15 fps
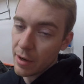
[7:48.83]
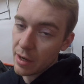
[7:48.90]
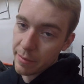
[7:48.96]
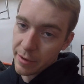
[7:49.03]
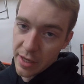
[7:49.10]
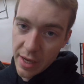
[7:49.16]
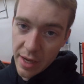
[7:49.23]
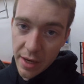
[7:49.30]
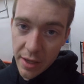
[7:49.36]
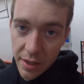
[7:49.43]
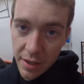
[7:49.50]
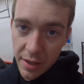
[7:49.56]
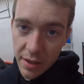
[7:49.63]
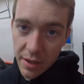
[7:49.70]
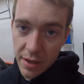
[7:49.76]
I'm not a
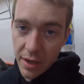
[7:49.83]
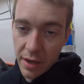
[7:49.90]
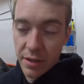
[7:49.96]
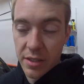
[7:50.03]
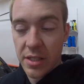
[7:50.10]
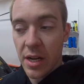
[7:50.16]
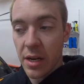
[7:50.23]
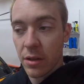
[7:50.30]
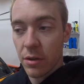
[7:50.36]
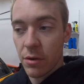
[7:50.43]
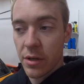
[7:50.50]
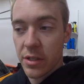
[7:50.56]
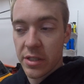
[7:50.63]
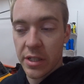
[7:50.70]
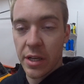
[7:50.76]
mechanic. I just kind of
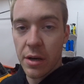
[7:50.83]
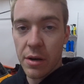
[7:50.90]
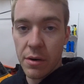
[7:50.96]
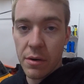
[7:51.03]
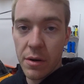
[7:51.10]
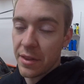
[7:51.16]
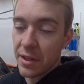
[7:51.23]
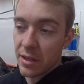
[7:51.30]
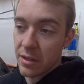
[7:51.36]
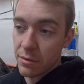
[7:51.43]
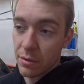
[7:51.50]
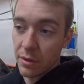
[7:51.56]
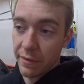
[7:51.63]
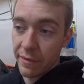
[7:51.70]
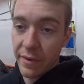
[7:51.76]
learn as I go. I think
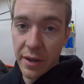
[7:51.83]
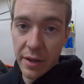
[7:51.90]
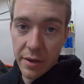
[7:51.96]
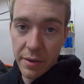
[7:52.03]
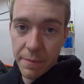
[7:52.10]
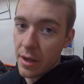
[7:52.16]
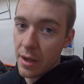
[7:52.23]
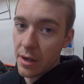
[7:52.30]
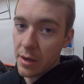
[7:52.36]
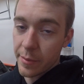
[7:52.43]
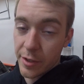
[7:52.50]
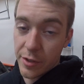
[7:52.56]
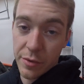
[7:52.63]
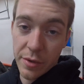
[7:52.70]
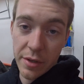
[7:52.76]
it's really fun and
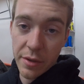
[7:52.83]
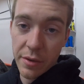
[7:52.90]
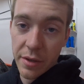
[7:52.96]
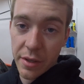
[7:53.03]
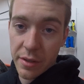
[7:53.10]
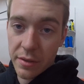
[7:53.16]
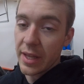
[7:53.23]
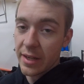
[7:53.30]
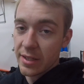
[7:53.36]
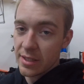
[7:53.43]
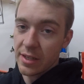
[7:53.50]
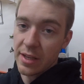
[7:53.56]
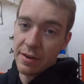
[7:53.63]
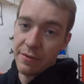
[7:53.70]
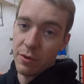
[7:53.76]
I'm enjoying doing it.
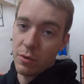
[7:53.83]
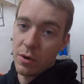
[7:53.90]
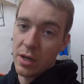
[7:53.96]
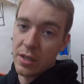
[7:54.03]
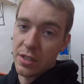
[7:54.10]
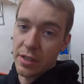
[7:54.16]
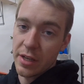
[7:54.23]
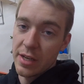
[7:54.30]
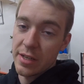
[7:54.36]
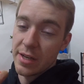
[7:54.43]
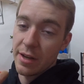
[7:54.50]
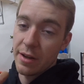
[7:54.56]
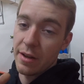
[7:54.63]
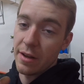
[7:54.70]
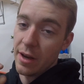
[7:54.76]
Thanks again for watching, guys.
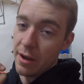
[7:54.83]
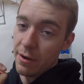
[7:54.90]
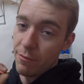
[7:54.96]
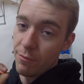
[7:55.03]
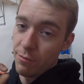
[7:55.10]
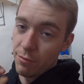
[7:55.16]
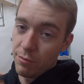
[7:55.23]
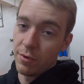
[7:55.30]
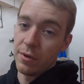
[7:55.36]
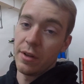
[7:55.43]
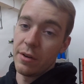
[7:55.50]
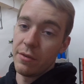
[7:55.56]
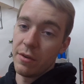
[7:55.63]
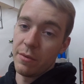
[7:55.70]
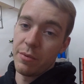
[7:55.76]
I
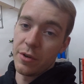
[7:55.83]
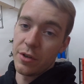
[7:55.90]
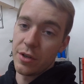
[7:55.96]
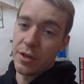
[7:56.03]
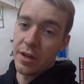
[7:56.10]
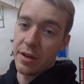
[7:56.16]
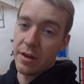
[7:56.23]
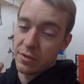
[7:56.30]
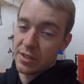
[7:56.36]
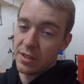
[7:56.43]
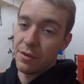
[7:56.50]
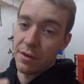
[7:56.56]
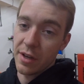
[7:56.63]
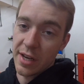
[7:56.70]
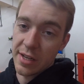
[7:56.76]
really do appreciate it.
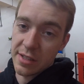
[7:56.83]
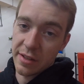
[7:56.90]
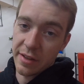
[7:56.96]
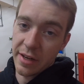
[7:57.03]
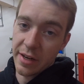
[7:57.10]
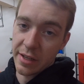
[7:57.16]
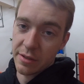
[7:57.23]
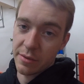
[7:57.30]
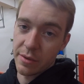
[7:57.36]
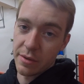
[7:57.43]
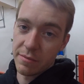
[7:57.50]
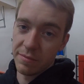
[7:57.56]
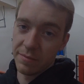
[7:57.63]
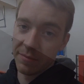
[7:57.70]
See you guys in the next one.